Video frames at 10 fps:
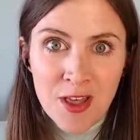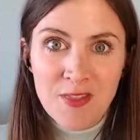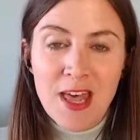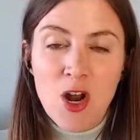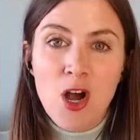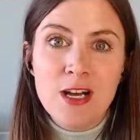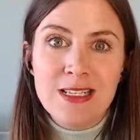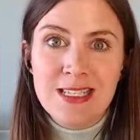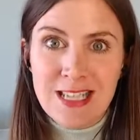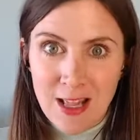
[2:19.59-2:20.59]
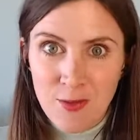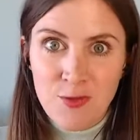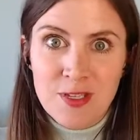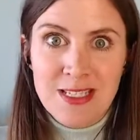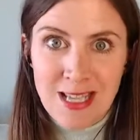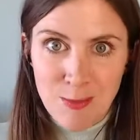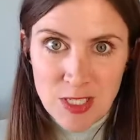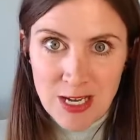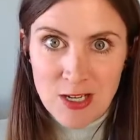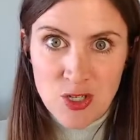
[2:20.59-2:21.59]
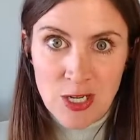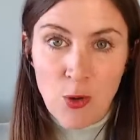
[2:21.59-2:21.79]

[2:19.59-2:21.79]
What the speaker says: that are self-sabotaging